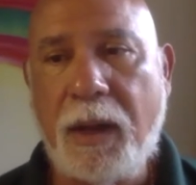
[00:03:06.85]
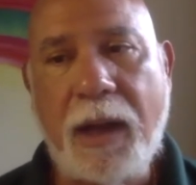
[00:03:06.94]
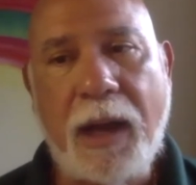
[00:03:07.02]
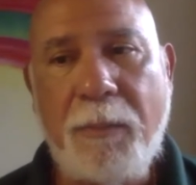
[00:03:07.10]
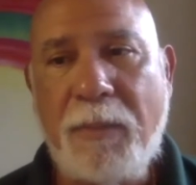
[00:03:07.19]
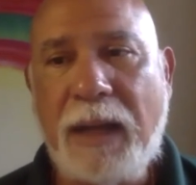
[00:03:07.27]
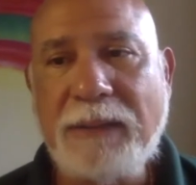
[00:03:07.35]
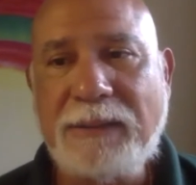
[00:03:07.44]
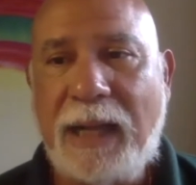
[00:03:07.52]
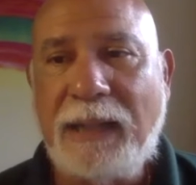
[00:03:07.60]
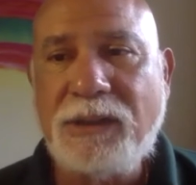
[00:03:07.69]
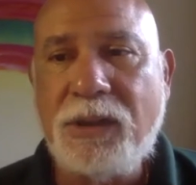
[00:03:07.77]
I must
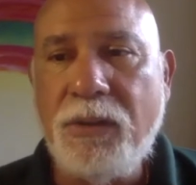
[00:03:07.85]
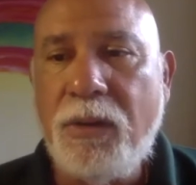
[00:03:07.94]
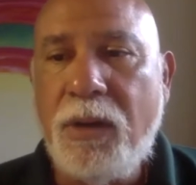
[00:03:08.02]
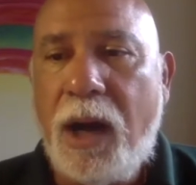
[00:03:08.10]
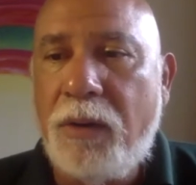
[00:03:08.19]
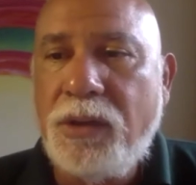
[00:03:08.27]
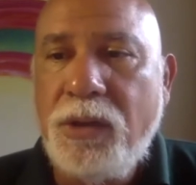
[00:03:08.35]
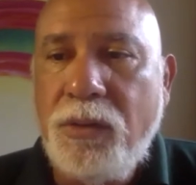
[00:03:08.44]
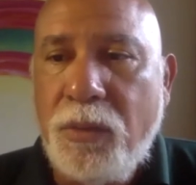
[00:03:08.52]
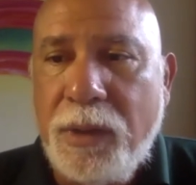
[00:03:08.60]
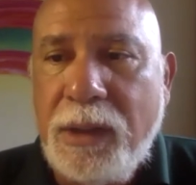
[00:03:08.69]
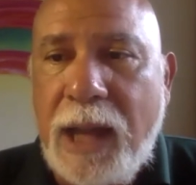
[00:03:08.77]
ask you, how did
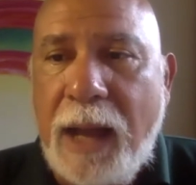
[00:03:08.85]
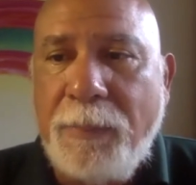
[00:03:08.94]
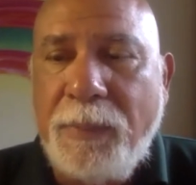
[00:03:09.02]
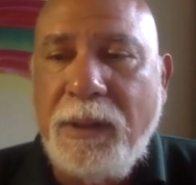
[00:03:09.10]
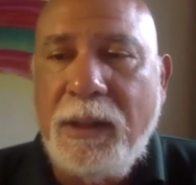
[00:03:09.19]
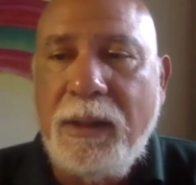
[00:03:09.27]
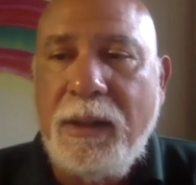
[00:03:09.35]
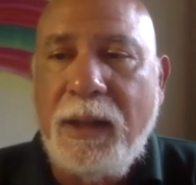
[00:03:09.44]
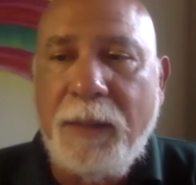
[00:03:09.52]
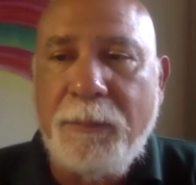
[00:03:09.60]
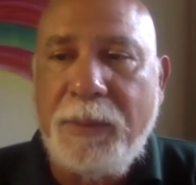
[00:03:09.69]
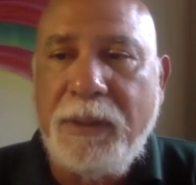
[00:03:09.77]
you end up in the
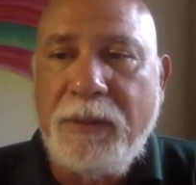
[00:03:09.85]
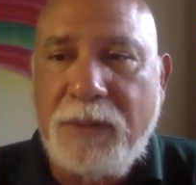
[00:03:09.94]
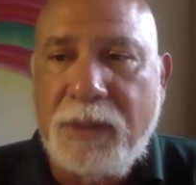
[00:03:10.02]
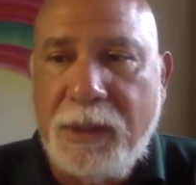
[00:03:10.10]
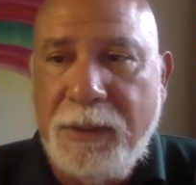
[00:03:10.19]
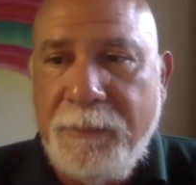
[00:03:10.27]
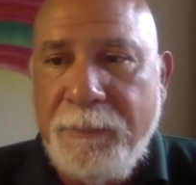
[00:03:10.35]
hemp industry?